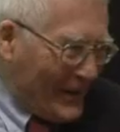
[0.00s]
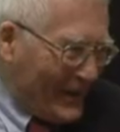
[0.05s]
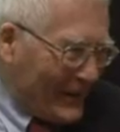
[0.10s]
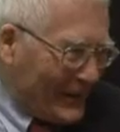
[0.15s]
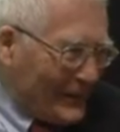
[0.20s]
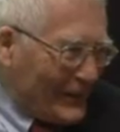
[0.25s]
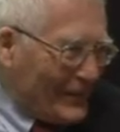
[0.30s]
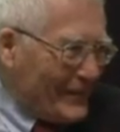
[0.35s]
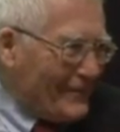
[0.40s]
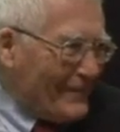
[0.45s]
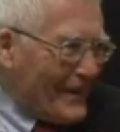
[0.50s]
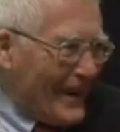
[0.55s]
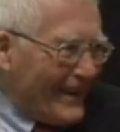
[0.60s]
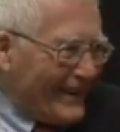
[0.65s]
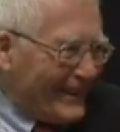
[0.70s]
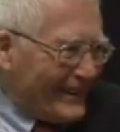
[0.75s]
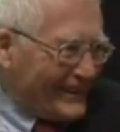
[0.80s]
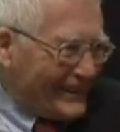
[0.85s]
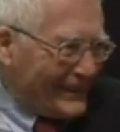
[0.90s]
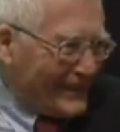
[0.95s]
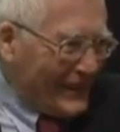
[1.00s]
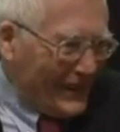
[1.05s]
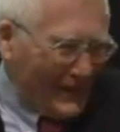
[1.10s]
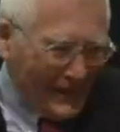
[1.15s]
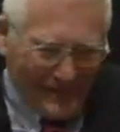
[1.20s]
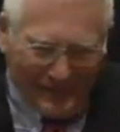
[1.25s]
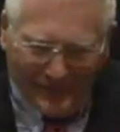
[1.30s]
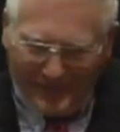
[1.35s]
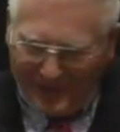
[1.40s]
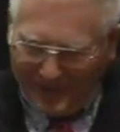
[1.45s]
don't want to embarrass
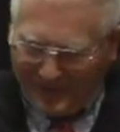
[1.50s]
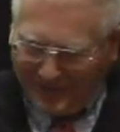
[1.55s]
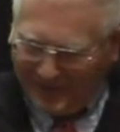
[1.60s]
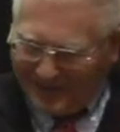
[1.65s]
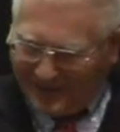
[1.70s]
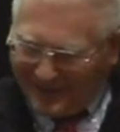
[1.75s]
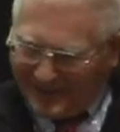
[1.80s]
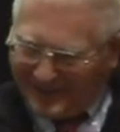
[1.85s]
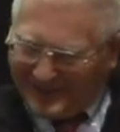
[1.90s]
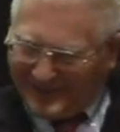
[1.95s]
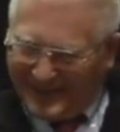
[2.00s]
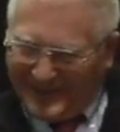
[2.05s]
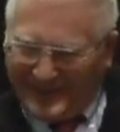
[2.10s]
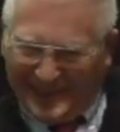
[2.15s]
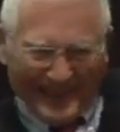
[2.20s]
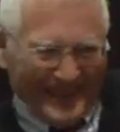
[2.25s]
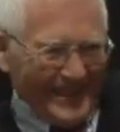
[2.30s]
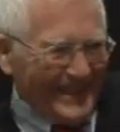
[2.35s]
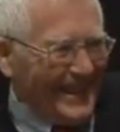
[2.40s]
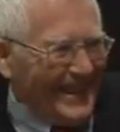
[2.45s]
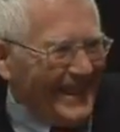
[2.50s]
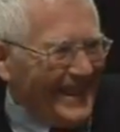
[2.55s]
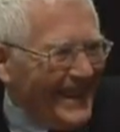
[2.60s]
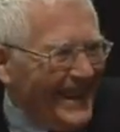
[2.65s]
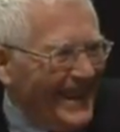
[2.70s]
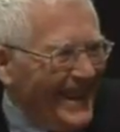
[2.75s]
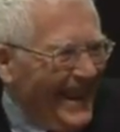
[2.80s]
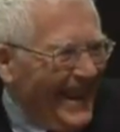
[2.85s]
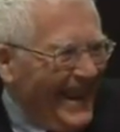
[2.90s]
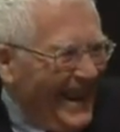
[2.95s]
Stuart Prophet, who's sitting there.